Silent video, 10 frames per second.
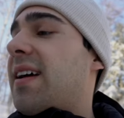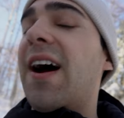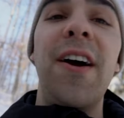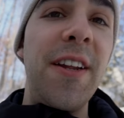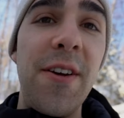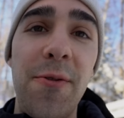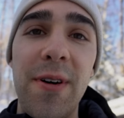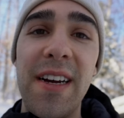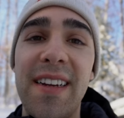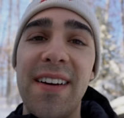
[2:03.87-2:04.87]
I already know
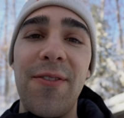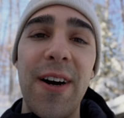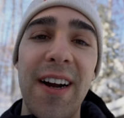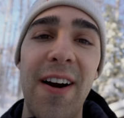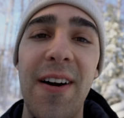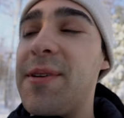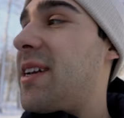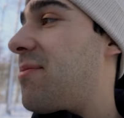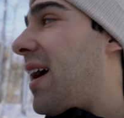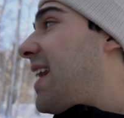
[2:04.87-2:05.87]
what, what car I'm
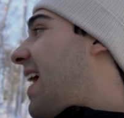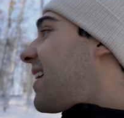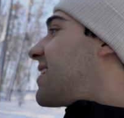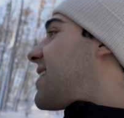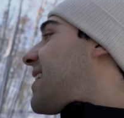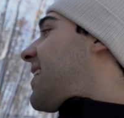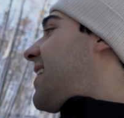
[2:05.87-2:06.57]
gonna buy next.